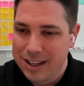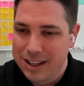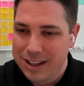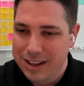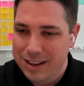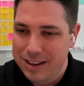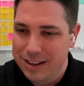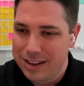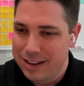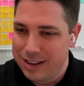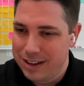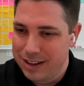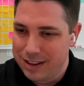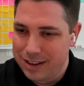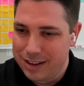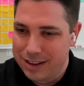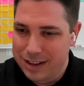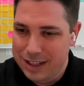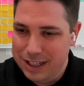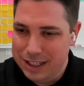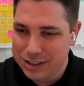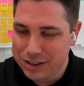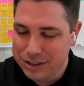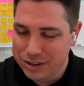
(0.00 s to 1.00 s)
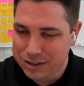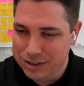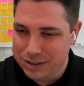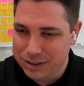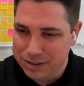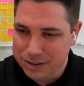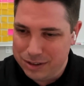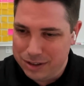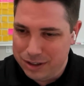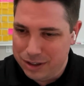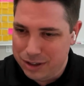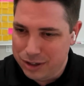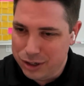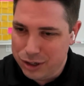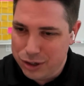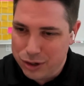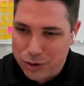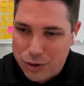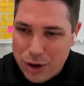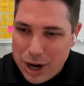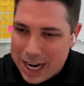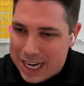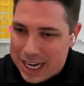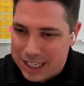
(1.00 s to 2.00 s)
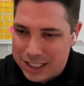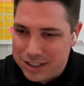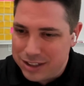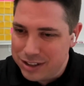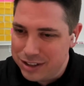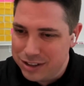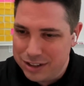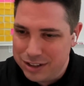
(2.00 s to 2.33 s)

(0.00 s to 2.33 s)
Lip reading: this crates